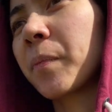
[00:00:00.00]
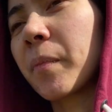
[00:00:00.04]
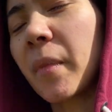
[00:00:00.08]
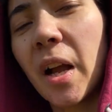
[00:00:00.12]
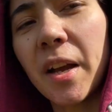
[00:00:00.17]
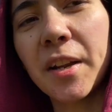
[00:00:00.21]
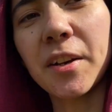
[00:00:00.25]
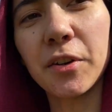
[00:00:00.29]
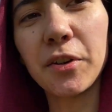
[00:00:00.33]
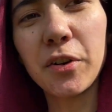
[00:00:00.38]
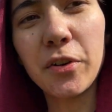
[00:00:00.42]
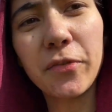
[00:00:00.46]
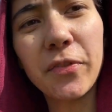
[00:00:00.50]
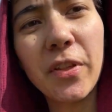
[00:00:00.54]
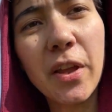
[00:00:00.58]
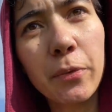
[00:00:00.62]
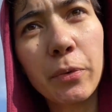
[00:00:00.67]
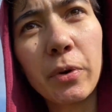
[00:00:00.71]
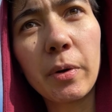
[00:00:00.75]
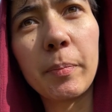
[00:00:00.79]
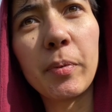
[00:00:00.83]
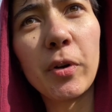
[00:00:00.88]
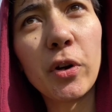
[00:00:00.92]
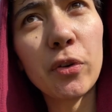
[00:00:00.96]
I don't know if they
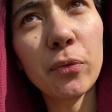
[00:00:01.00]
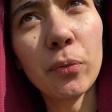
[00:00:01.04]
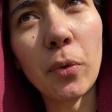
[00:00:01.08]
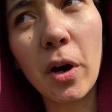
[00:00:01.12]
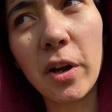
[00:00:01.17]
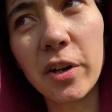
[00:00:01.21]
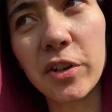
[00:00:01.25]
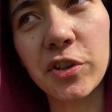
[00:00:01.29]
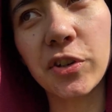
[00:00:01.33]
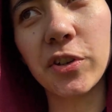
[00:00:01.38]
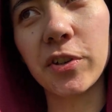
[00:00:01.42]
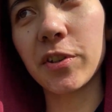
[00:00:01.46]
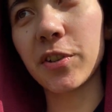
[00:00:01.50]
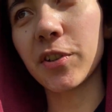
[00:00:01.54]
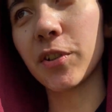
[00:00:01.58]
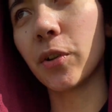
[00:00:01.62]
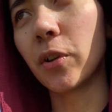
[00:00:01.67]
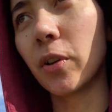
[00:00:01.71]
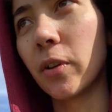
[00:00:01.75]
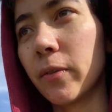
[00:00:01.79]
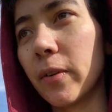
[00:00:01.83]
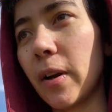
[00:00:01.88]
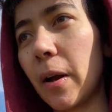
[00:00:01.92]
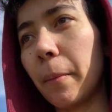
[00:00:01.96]
were bird watchers
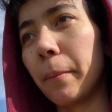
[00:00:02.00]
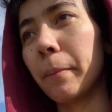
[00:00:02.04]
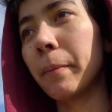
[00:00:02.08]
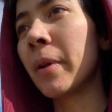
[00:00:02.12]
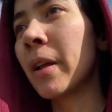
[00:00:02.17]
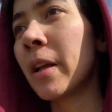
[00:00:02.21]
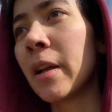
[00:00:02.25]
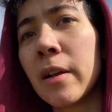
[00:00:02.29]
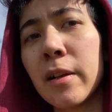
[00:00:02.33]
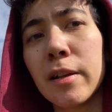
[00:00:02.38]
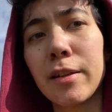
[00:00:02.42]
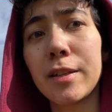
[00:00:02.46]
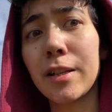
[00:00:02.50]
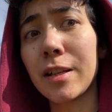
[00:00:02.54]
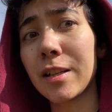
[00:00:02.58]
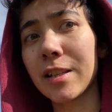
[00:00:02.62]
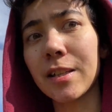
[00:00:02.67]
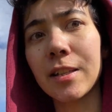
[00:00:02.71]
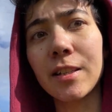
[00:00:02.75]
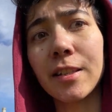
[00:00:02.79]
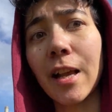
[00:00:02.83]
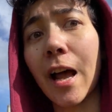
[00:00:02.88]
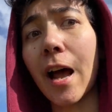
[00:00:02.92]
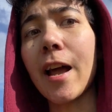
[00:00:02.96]
or um,
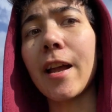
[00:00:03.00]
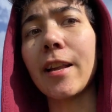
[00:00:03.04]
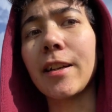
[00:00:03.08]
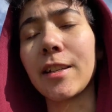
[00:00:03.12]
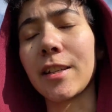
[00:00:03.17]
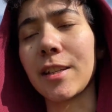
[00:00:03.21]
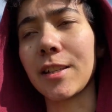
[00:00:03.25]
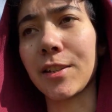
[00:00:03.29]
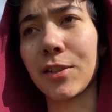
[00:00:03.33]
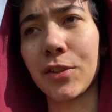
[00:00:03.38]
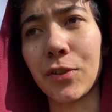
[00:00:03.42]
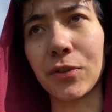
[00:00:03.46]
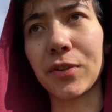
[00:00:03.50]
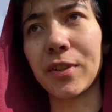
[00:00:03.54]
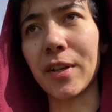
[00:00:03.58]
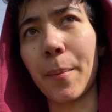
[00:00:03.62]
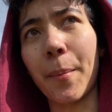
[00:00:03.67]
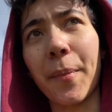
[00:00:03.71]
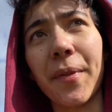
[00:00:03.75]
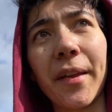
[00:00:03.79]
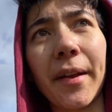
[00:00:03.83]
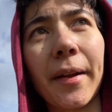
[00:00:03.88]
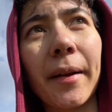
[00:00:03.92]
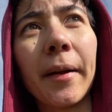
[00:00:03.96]
citizen scientists or
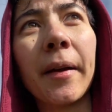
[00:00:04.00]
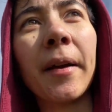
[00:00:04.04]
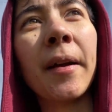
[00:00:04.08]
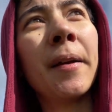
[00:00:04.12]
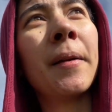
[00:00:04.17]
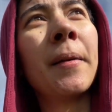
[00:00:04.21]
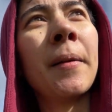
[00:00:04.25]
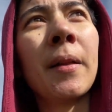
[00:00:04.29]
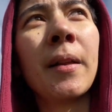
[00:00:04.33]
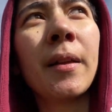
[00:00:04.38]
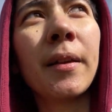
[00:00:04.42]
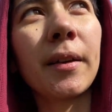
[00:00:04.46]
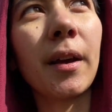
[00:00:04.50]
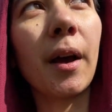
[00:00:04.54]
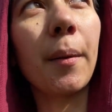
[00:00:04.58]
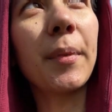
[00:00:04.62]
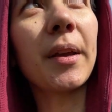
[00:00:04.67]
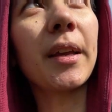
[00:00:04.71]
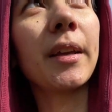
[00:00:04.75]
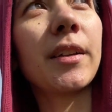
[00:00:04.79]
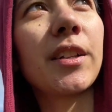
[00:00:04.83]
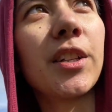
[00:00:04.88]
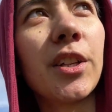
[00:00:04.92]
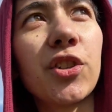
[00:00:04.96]
something
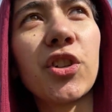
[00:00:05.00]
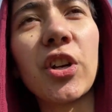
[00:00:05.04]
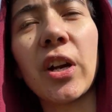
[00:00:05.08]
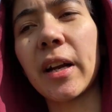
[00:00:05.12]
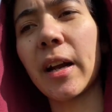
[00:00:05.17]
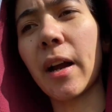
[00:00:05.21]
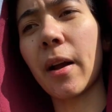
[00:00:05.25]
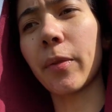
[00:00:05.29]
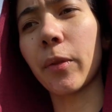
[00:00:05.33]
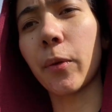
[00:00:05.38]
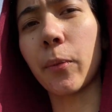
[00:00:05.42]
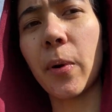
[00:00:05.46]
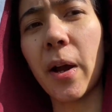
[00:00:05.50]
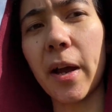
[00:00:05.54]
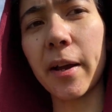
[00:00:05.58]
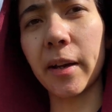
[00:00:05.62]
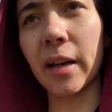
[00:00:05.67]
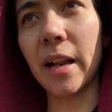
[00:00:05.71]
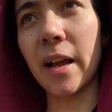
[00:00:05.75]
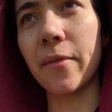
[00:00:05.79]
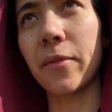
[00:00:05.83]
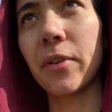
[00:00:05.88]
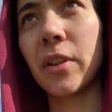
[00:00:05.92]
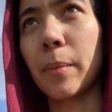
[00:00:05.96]
coming to check out the
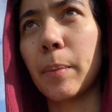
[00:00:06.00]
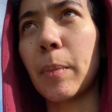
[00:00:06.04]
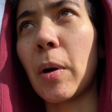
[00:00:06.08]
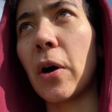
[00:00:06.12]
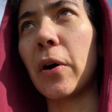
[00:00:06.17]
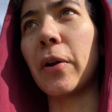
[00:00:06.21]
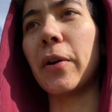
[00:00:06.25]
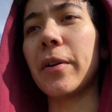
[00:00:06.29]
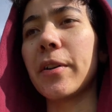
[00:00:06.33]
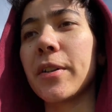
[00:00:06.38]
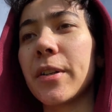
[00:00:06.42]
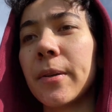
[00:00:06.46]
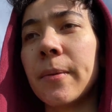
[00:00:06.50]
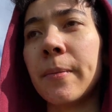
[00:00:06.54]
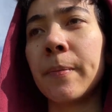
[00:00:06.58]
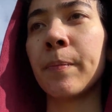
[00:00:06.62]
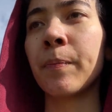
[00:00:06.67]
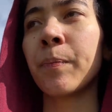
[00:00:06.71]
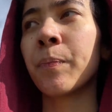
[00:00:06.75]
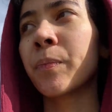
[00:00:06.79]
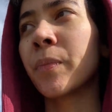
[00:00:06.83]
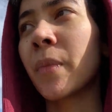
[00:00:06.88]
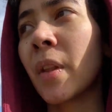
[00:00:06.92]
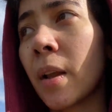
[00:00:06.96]
wildlife at the pond.
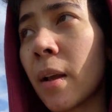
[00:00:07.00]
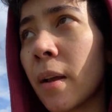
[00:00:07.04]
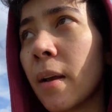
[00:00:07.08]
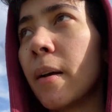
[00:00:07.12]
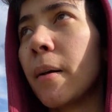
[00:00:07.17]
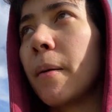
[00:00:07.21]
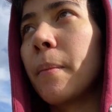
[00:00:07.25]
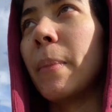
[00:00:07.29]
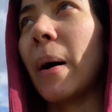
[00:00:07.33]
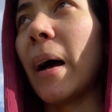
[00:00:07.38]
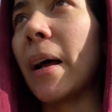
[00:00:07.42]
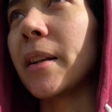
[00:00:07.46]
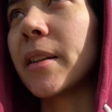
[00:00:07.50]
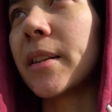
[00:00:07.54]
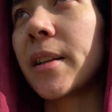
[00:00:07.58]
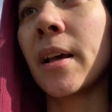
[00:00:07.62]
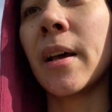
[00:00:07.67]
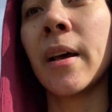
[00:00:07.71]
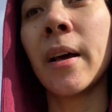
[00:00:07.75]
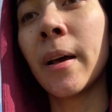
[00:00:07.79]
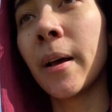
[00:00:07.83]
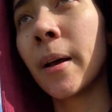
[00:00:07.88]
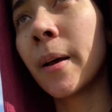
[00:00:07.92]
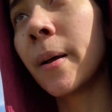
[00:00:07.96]
But
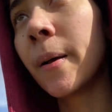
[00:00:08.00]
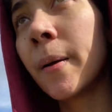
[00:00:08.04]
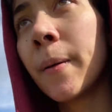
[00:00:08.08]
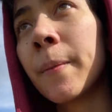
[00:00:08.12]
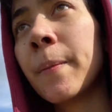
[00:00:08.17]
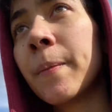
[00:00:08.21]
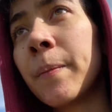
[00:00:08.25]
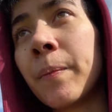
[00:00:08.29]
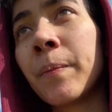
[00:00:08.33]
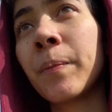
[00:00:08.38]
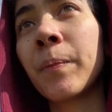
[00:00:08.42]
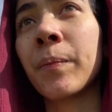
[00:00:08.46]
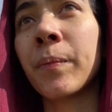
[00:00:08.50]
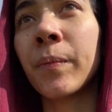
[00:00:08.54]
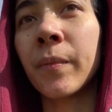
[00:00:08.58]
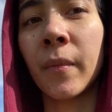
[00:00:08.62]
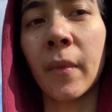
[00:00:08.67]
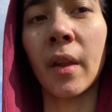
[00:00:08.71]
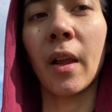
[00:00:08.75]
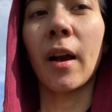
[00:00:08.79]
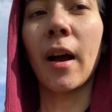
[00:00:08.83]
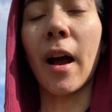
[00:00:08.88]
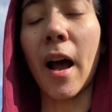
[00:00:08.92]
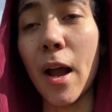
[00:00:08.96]

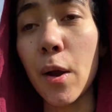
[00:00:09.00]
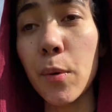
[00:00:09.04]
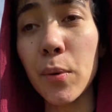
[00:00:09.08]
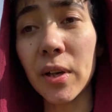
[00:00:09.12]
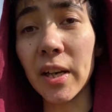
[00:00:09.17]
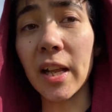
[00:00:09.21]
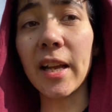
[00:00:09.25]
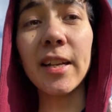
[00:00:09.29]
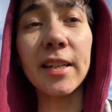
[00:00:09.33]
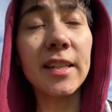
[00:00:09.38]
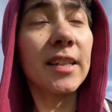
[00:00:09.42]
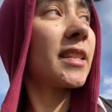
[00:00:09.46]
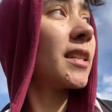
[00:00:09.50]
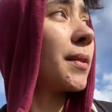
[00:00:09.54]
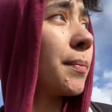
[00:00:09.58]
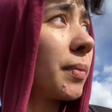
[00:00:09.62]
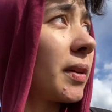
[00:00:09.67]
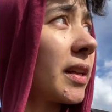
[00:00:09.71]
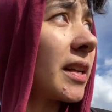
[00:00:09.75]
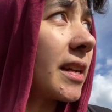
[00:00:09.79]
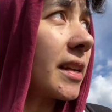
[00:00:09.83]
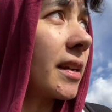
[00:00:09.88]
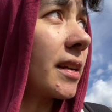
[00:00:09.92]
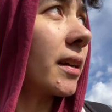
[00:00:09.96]
I would like to
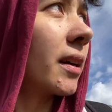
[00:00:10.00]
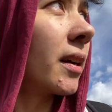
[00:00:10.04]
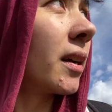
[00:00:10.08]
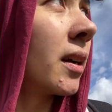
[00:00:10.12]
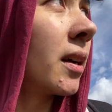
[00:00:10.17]
simply